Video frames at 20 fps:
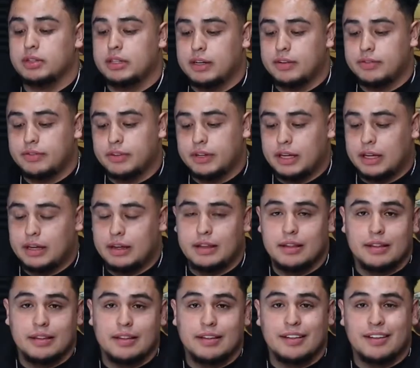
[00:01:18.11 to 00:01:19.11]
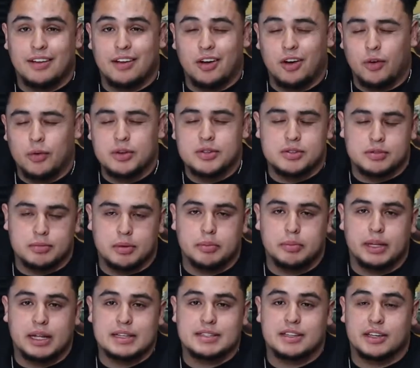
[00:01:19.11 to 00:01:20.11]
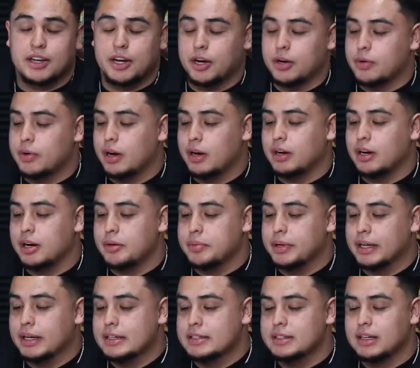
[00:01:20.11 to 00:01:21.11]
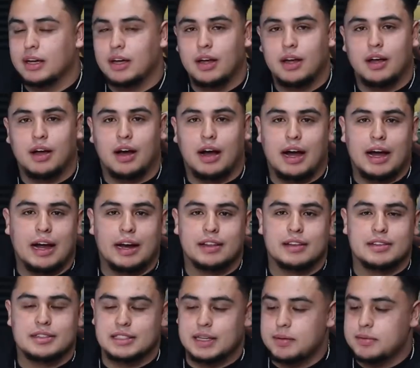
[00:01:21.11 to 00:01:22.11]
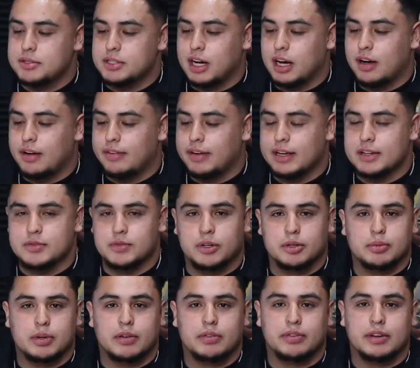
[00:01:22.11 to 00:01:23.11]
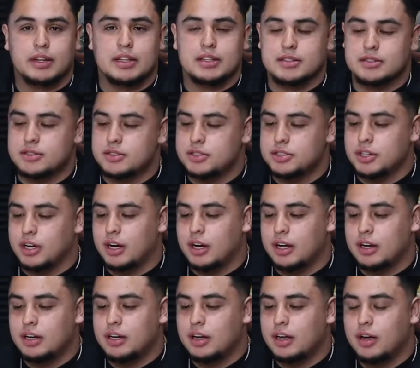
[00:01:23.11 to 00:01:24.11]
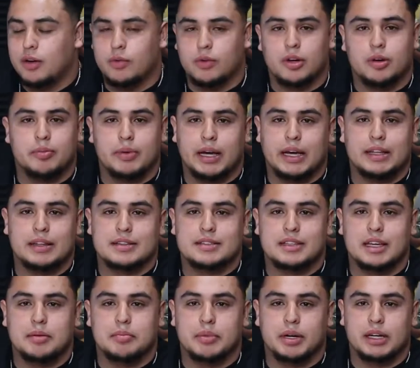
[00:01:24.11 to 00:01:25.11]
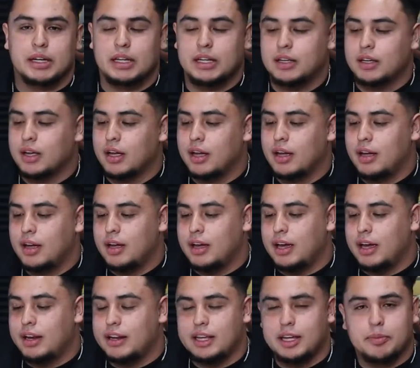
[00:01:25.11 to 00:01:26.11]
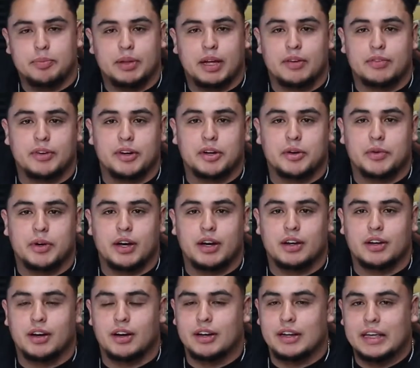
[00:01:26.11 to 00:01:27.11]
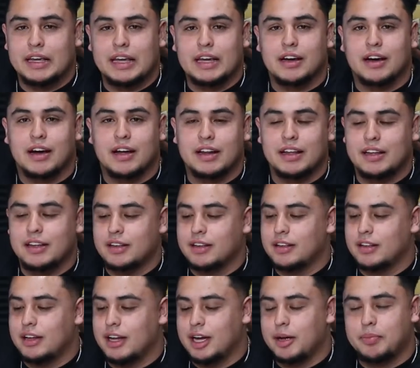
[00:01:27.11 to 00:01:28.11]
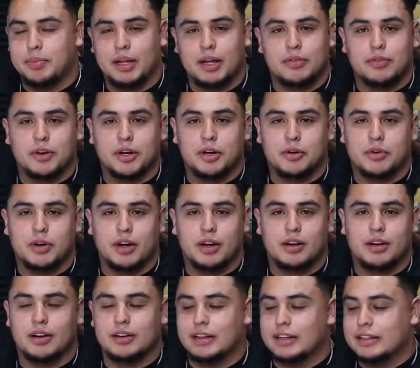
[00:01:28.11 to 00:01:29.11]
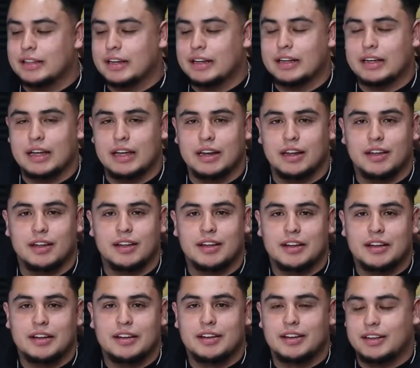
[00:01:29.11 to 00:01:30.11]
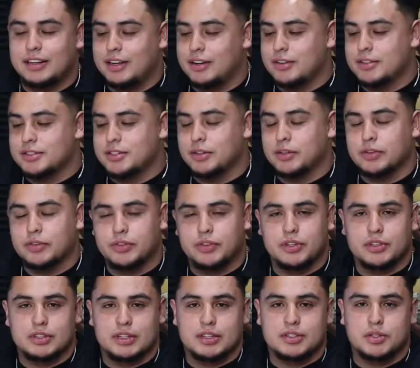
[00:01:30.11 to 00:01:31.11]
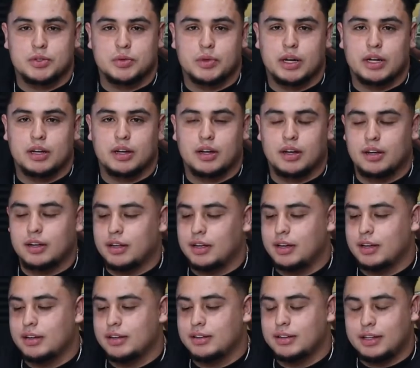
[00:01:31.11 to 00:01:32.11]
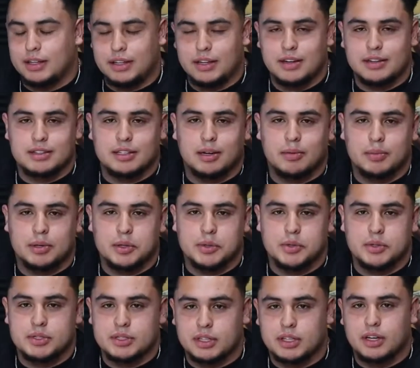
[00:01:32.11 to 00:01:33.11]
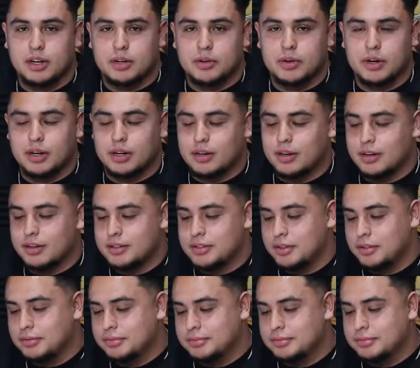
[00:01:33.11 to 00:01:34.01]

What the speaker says: definitely always remember that secured credit card, because I had the same job as one of our friends, John. We were making the same money, and he applied for a credit card. He got it. I applied for a credit card, and I didn't get it. And I was so confused as to why not, and he didn't tell me it was a secured credit card. So.